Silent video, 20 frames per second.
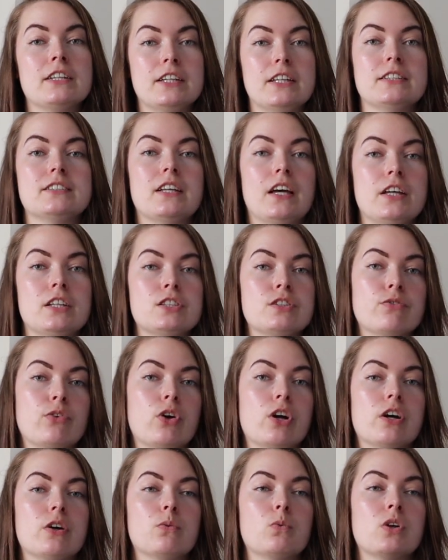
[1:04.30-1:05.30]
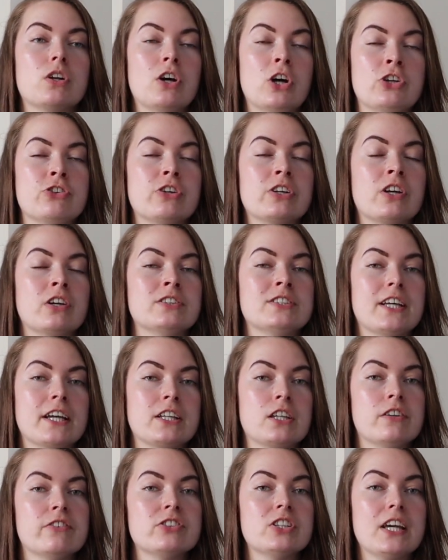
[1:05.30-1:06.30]
data science for 100
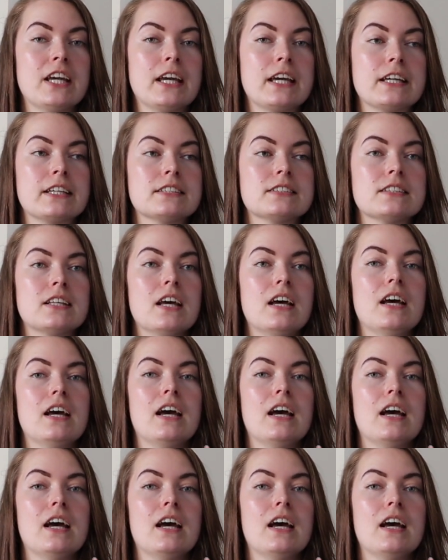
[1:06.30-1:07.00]
consecutive days